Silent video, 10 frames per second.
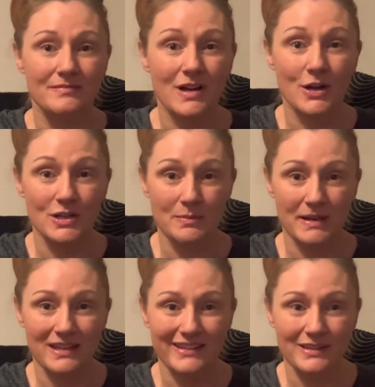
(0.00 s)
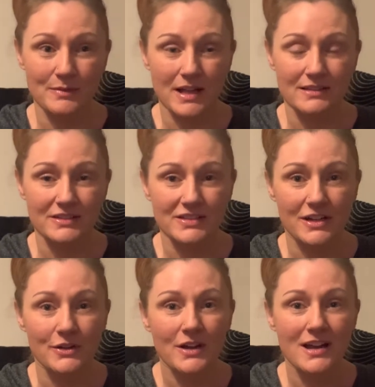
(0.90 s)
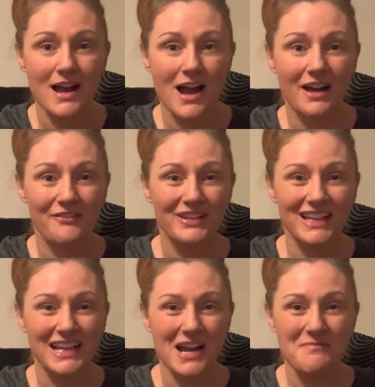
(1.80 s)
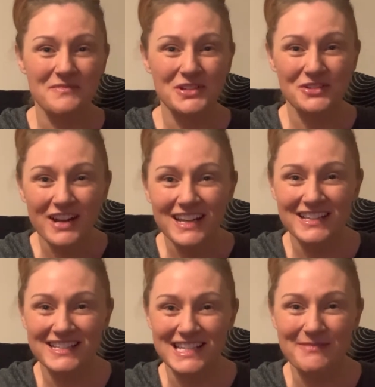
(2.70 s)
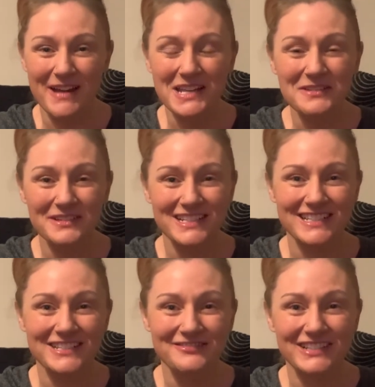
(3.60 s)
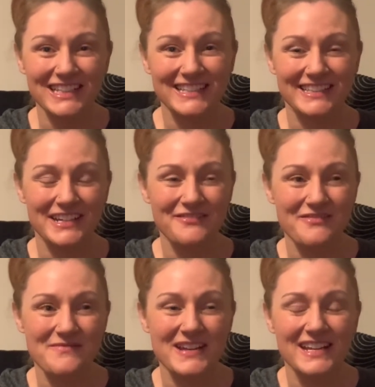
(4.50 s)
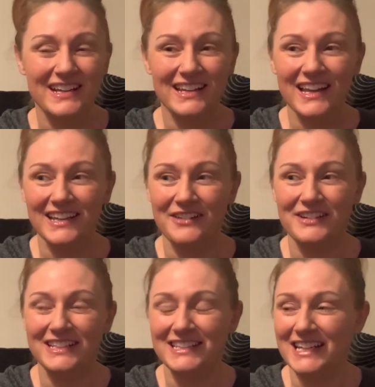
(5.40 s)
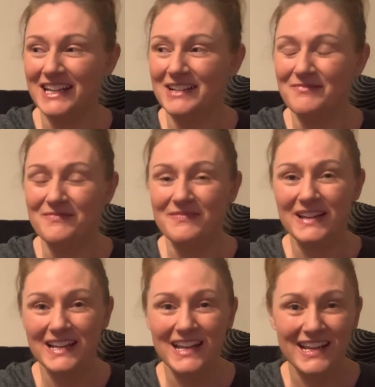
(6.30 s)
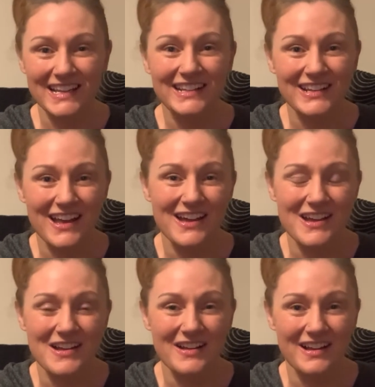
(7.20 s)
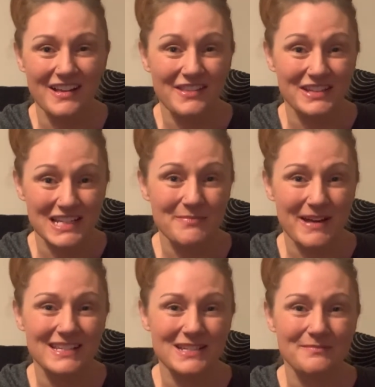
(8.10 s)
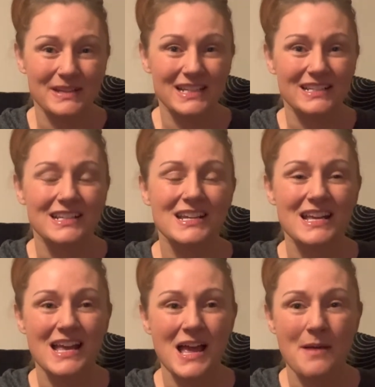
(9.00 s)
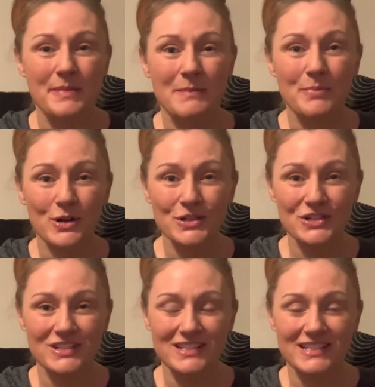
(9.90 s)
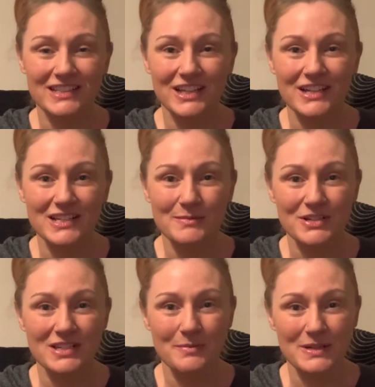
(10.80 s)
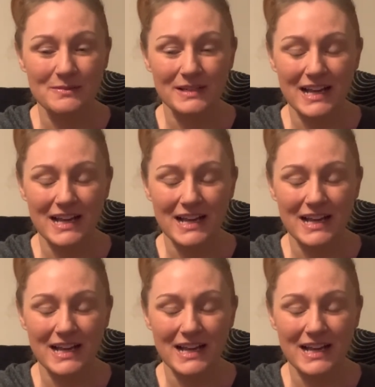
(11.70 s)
ODPs as well. So I feel like I'm straight in at the deep end, which is really exciting for me. I like going in at the deep end and being pushed to learn as much as I possibly